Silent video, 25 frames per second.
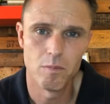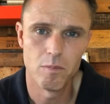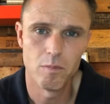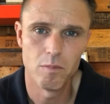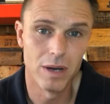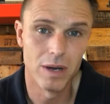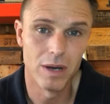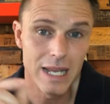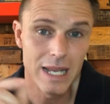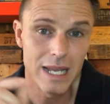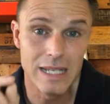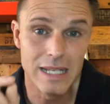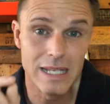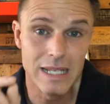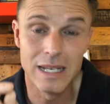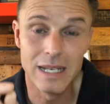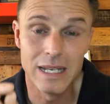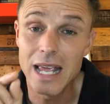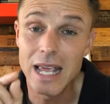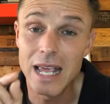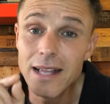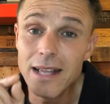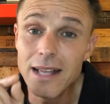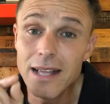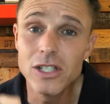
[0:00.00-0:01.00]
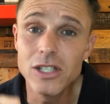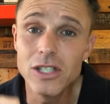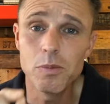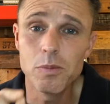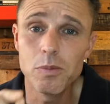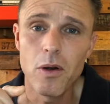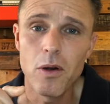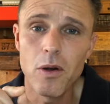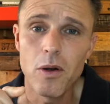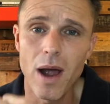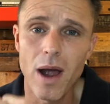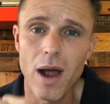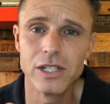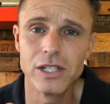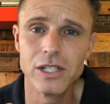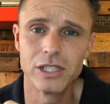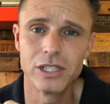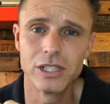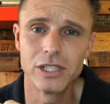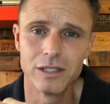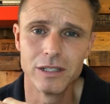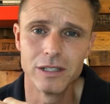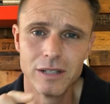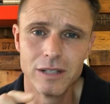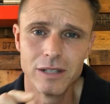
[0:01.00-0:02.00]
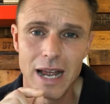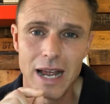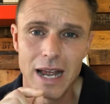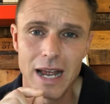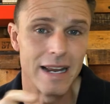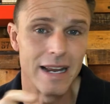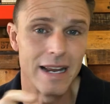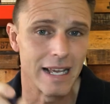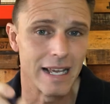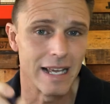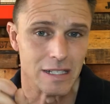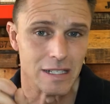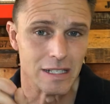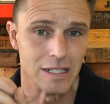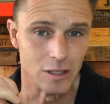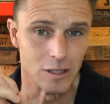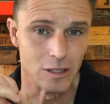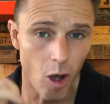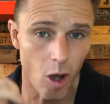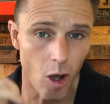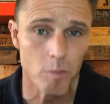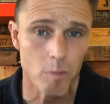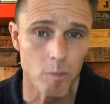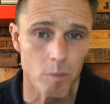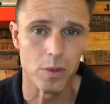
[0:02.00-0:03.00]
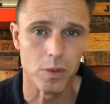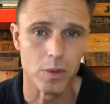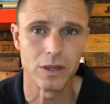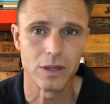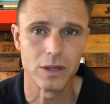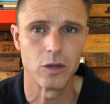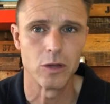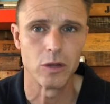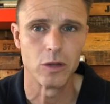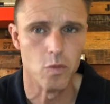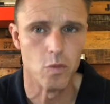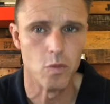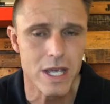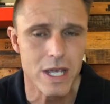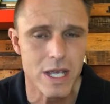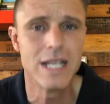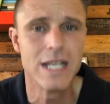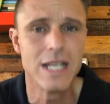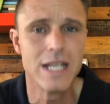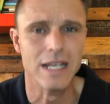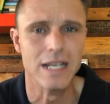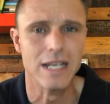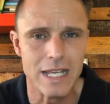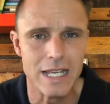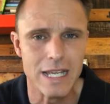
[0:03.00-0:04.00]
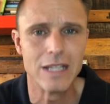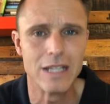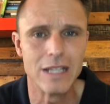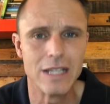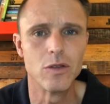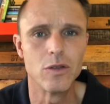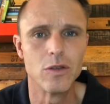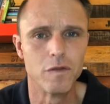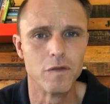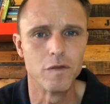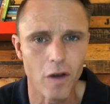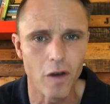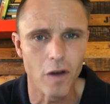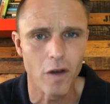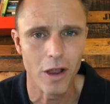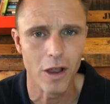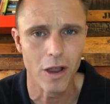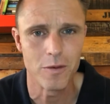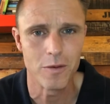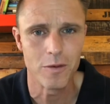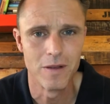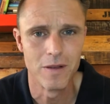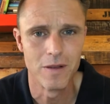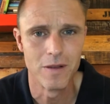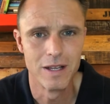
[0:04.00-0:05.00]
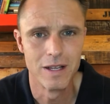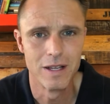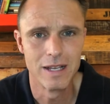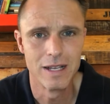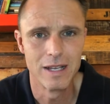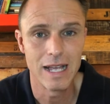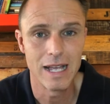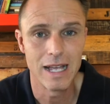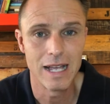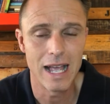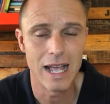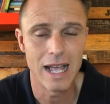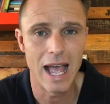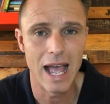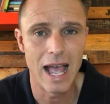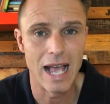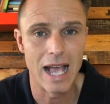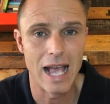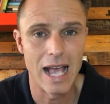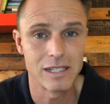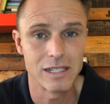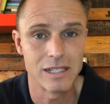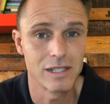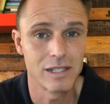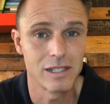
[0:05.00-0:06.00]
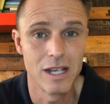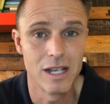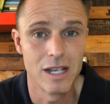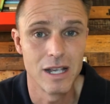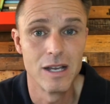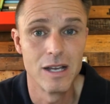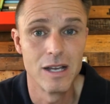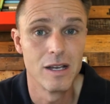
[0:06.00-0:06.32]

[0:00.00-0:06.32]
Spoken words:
but is an inspiration and an example that we need to follow as